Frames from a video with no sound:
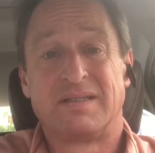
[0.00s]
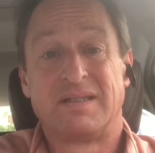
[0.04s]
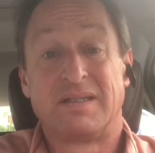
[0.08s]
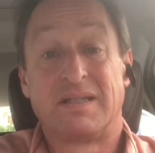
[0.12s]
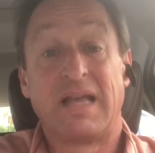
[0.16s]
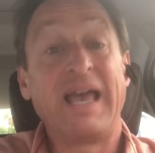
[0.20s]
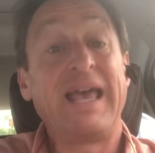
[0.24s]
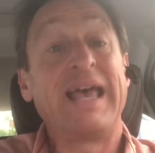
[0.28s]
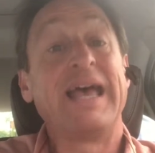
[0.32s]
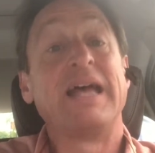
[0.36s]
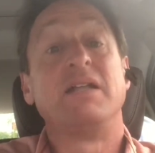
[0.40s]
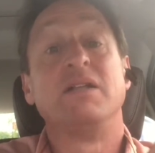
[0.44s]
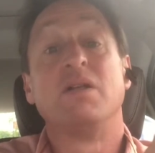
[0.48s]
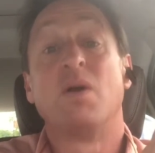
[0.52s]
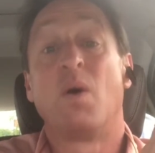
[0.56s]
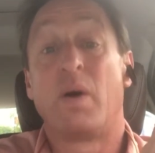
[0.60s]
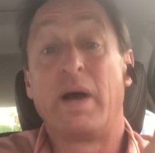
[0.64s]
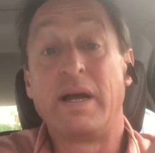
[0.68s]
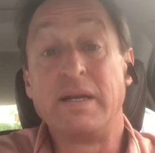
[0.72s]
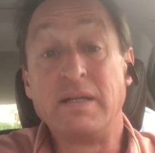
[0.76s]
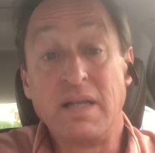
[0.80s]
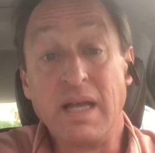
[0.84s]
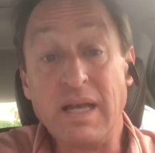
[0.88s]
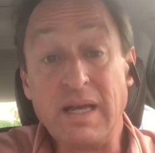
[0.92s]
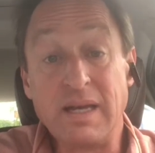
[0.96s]
They had no
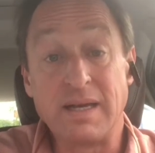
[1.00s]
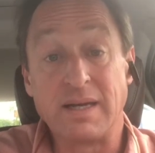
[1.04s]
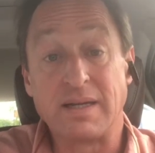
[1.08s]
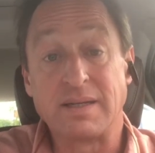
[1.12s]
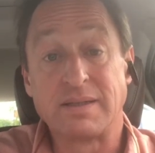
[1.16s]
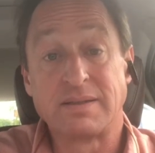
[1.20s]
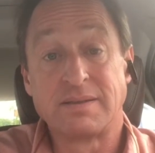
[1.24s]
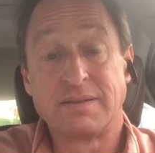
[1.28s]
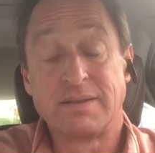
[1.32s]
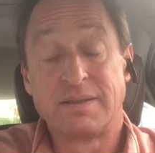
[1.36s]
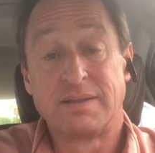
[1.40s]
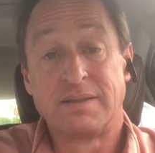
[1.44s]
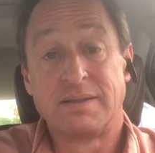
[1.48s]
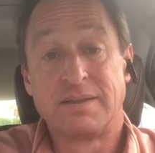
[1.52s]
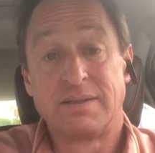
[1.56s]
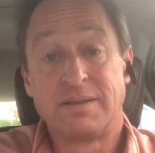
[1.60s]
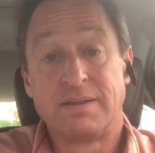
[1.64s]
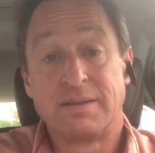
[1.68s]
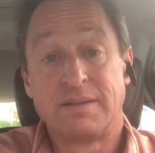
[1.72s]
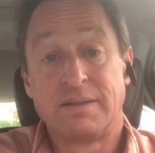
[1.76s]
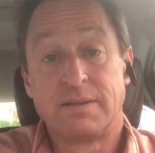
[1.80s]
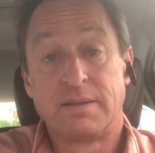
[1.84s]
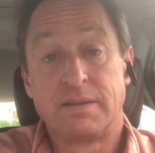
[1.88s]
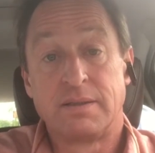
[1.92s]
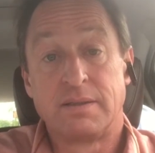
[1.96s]
idea.
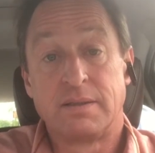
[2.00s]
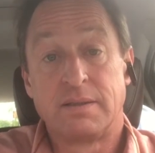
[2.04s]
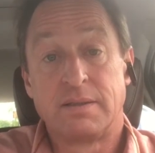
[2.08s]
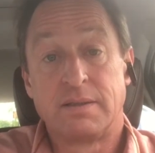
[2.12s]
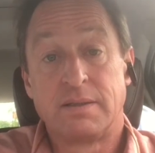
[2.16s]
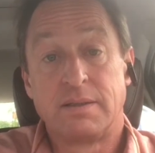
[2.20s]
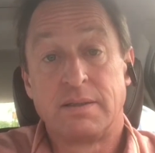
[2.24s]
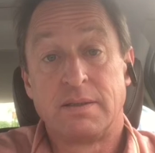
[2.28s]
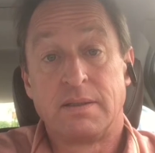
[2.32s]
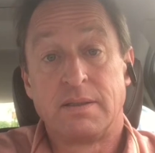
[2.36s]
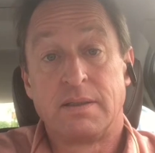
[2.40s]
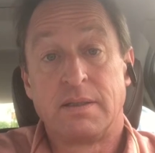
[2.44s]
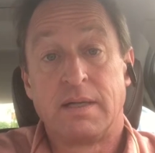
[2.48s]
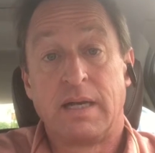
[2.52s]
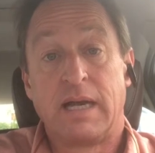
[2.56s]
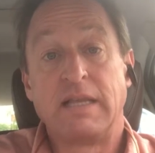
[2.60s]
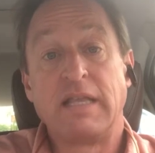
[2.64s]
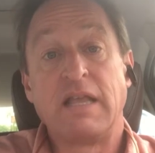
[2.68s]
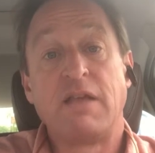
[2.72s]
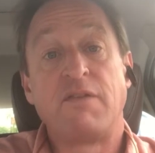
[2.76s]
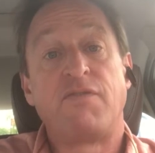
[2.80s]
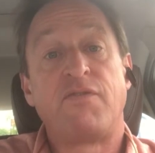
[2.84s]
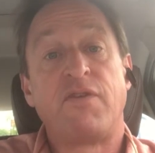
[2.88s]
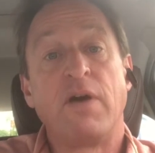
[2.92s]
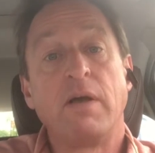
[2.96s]
And
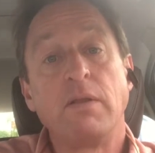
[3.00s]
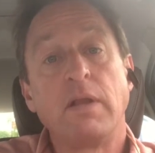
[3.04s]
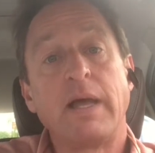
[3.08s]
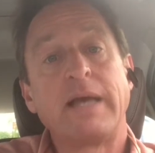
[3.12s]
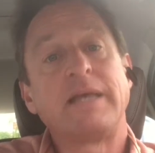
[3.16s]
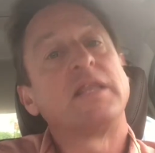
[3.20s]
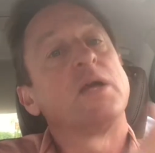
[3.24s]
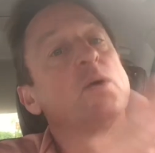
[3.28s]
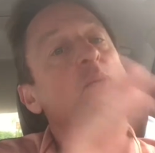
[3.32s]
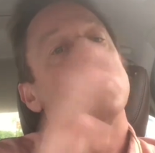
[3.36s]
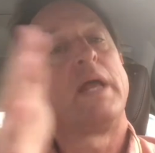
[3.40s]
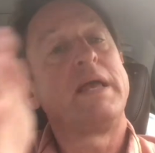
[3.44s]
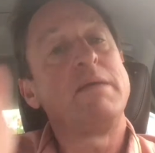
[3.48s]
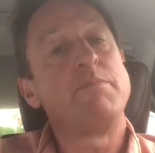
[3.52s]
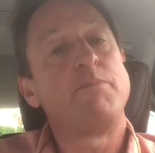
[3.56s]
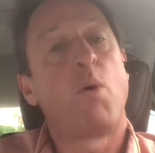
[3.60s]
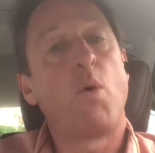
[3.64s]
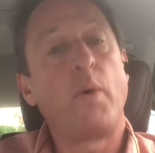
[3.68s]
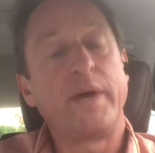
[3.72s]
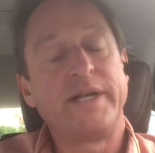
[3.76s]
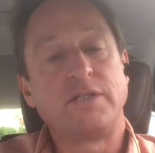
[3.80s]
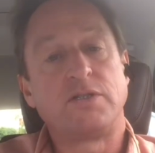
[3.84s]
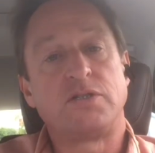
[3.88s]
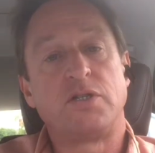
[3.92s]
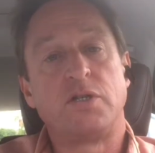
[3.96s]
they felt like they were an
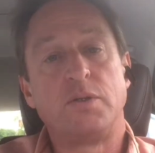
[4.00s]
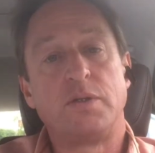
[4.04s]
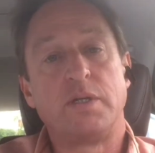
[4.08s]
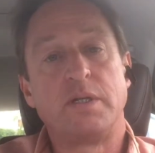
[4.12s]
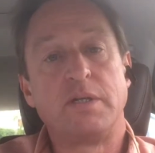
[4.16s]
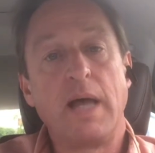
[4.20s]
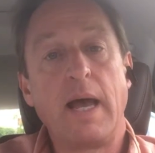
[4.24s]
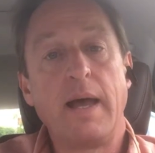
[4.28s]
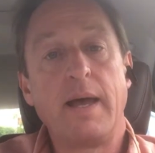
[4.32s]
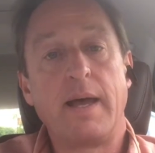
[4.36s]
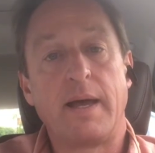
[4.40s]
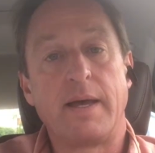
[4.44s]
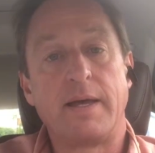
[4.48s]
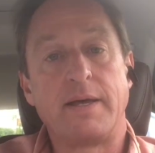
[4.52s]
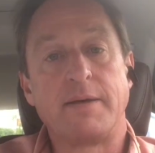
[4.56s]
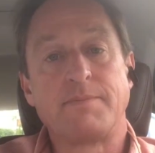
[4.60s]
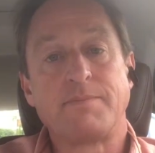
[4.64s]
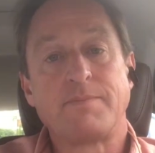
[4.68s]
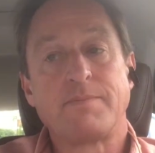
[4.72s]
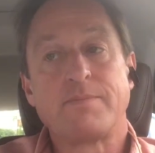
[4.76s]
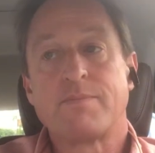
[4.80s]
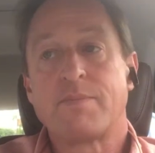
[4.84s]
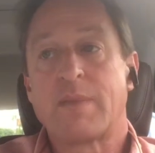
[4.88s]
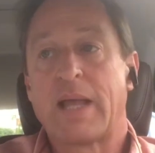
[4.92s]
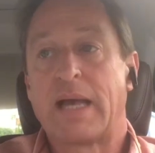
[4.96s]
8.2 today.
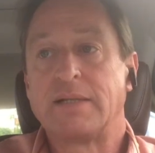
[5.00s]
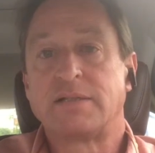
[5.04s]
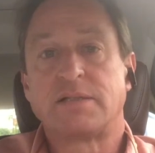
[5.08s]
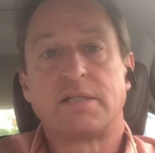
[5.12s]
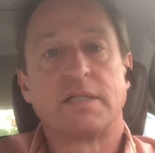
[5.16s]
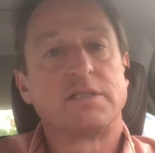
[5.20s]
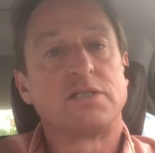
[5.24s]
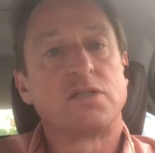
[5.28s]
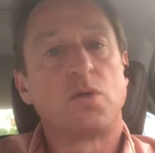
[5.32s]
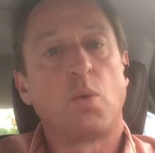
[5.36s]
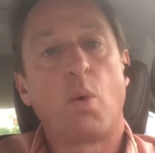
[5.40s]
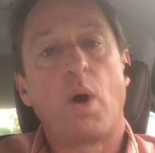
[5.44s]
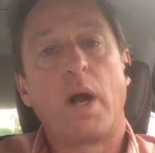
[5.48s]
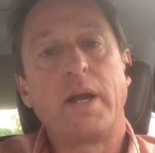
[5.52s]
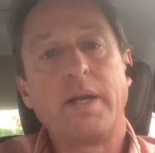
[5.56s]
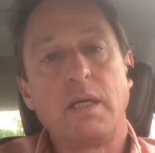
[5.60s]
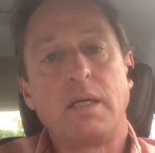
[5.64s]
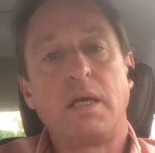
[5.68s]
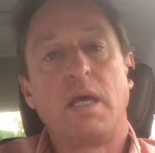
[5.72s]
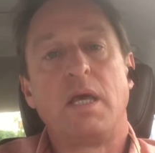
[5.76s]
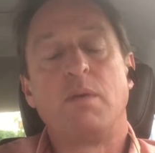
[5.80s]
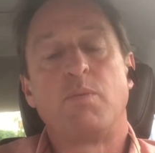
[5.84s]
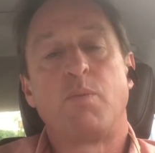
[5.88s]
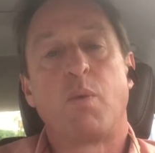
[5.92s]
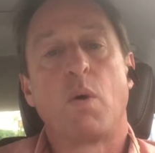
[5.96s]
I said, so why do you
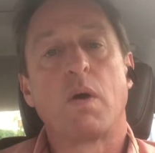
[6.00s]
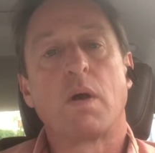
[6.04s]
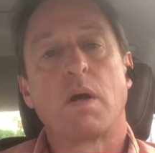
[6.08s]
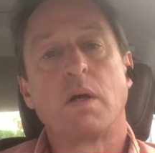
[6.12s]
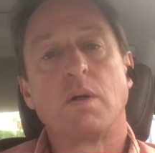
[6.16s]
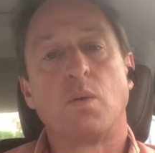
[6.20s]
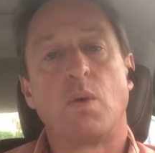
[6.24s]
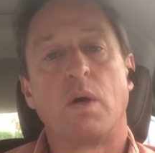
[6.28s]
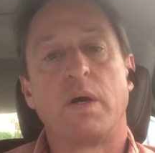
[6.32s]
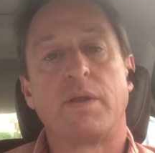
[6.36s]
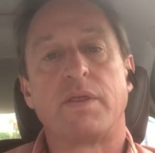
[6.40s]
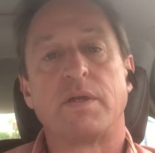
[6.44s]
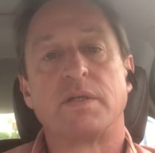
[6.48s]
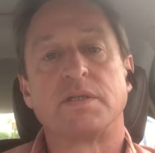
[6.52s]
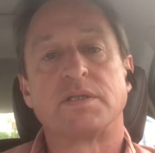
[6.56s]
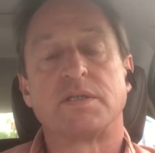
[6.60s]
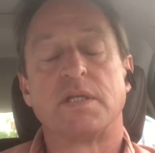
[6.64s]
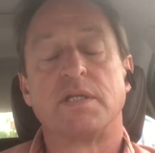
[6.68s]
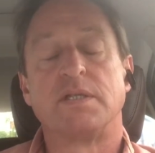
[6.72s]
keep working with us?